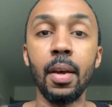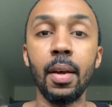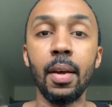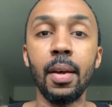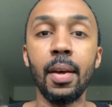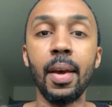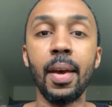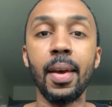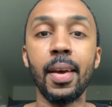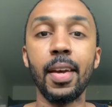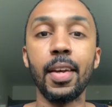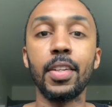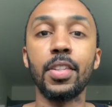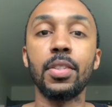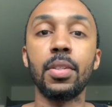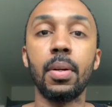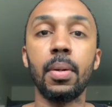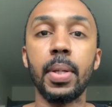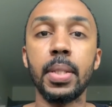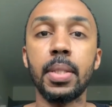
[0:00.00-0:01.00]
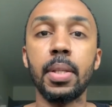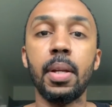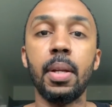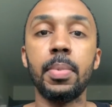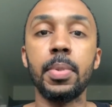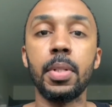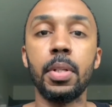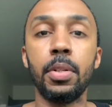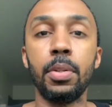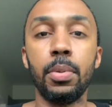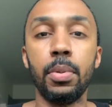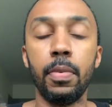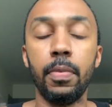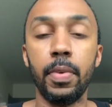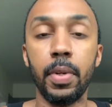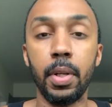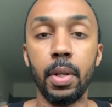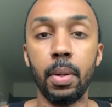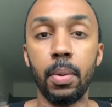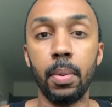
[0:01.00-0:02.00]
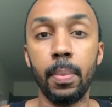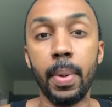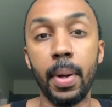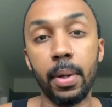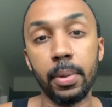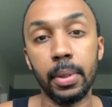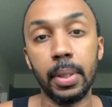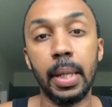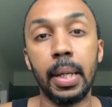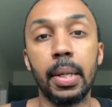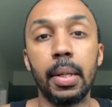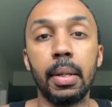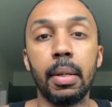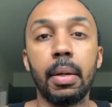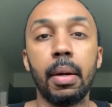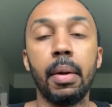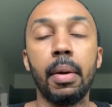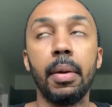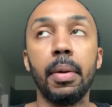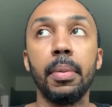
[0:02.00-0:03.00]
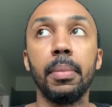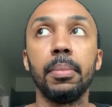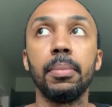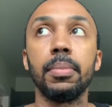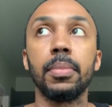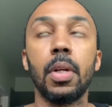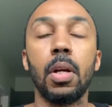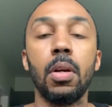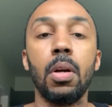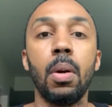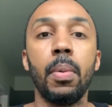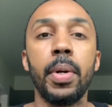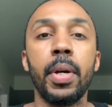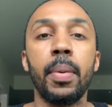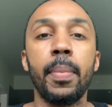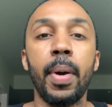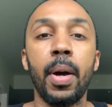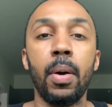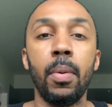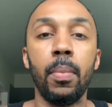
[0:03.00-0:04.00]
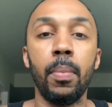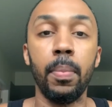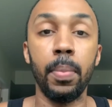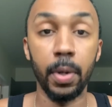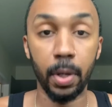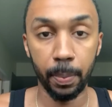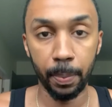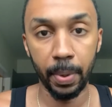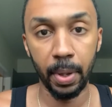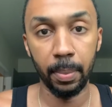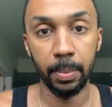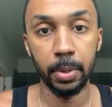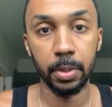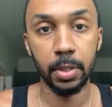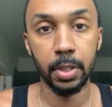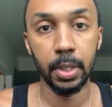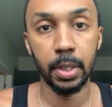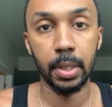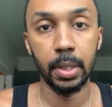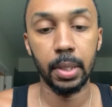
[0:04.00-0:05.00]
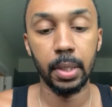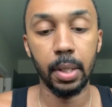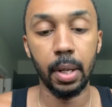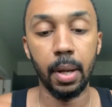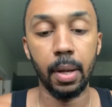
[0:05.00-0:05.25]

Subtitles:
Hey, so I said I was going to do a video about going about book publishing.